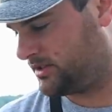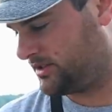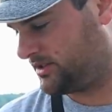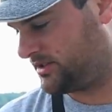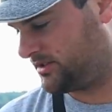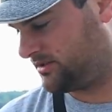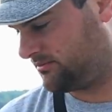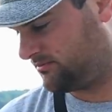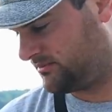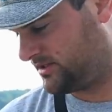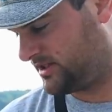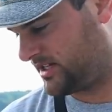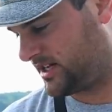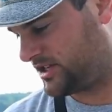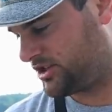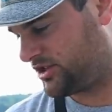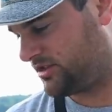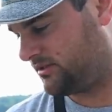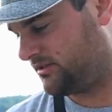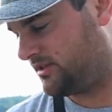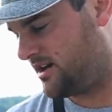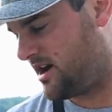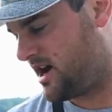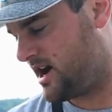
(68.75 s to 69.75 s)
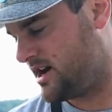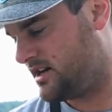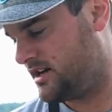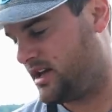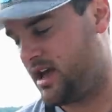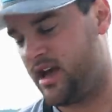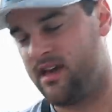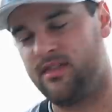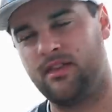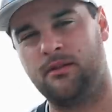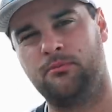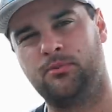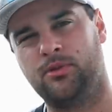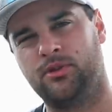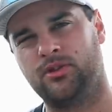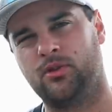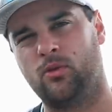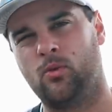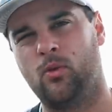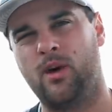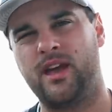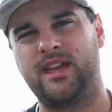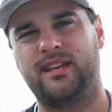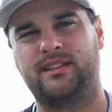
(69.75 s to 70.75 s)
section of line and then put
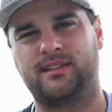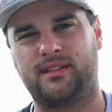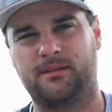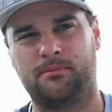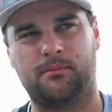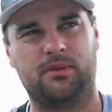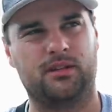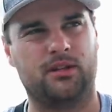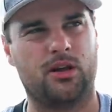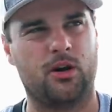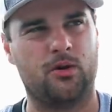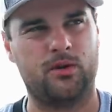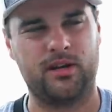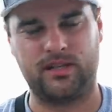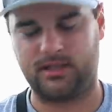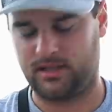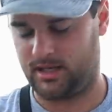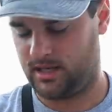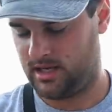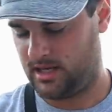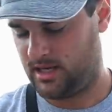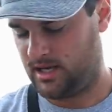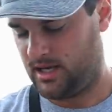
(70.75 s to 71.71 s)
the weight below it.